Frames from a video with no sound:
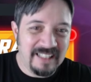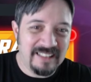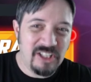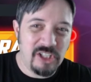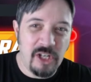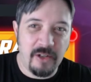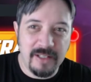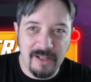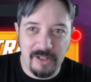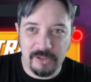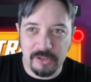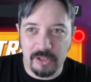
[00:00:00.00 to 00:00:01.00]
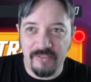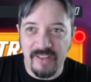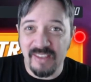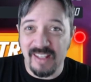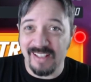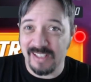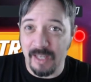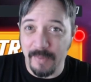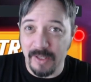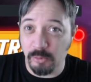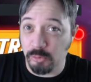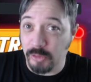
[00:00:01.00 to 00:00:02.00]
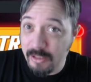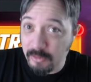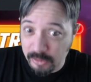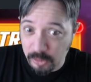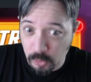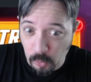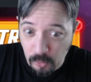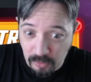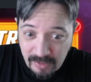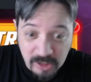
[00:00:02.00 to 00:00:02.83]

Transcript: a legendary character event that is coming right around the corner.